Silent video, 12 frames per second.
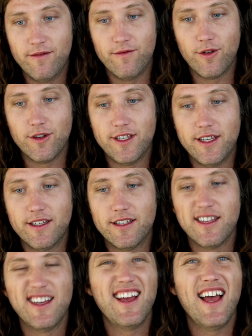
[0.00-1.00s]

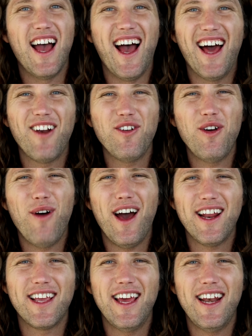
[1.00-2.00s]
versus I don't know
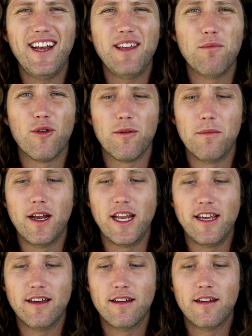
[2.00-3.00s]
how to get any more
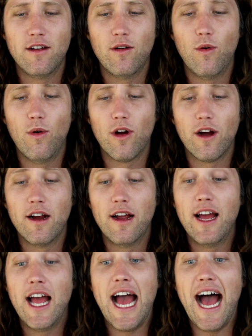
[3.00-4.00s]
money, or